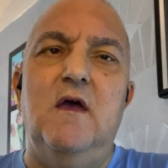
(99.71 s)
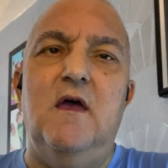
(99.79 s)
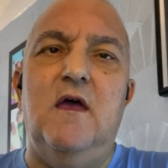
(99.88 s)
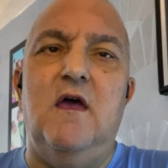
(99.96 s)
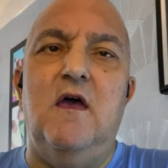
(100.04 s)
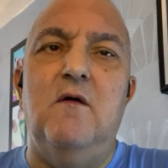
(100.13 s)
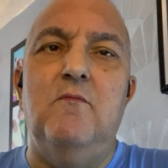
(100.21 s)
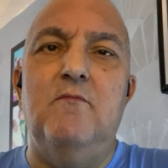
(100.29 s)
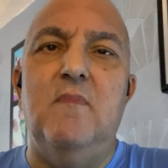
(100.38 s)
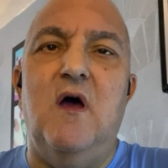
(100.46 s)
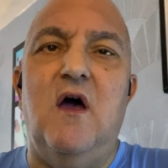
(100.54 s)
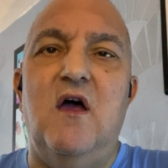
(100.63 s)

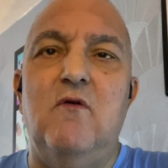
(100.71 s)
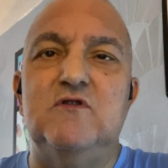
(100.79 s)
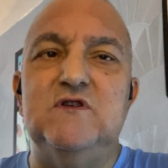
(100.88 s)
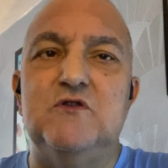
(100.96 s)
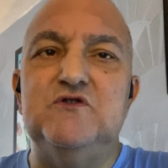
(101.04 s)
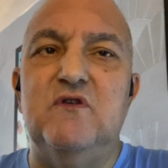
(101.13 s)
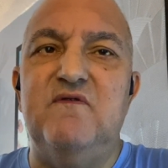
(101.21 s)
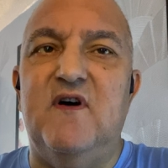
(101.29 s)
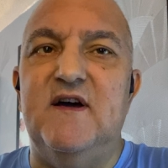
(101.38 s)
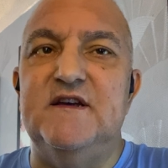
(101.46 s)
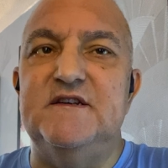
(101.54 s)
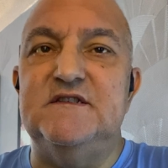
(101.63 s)
I was also
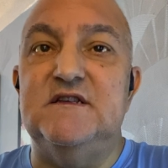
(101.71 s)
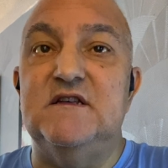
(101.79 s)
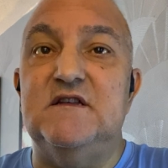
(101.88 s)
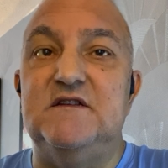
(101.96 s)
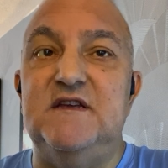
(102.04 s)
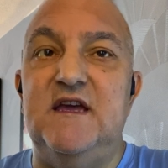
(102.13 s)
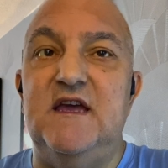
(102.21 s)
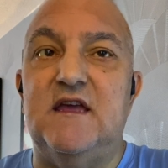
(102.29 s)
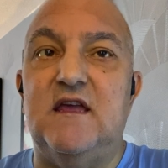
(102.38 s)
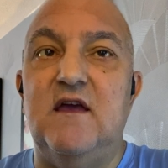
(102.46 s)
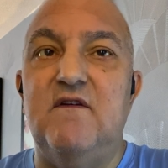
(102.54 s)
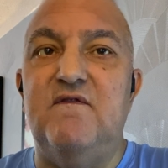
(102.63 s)
advised to
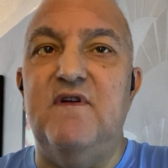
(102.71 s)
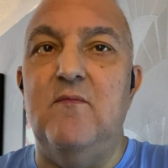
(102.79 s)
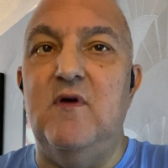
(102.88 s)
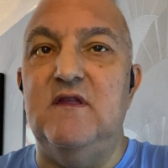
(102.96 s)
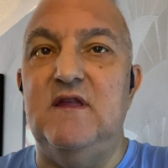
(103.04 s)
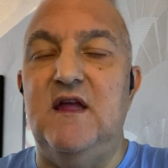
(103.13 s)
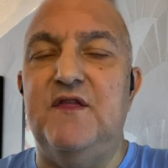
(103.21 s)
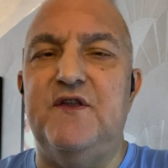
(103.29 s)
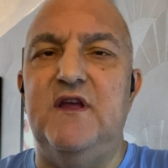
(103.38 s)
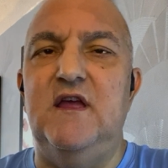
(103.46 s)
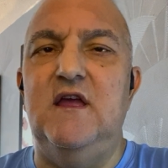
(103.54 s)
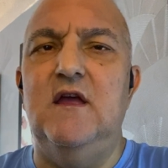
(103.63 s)
take vitamin
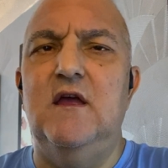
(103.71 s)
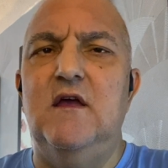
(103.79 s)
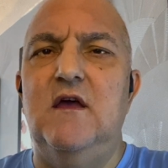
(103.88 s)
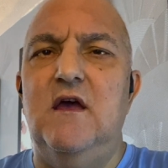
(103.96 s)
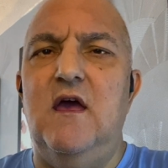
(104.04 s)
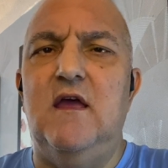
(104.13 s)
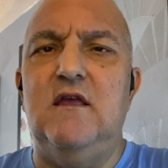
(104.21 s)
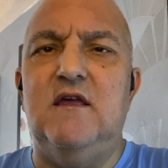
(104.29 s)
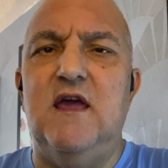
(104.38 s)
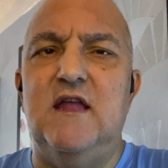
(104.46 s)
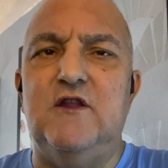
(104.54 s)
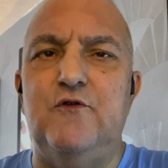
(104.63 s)
D3 and
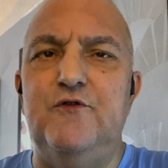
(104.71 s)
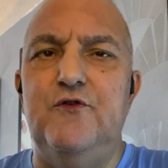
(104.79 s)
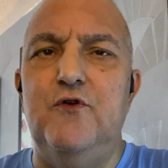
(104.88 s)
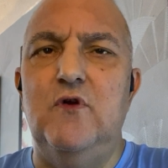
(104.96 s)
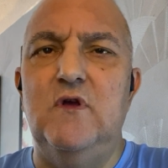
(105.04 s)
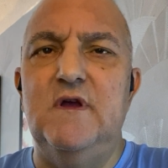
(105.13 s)
K2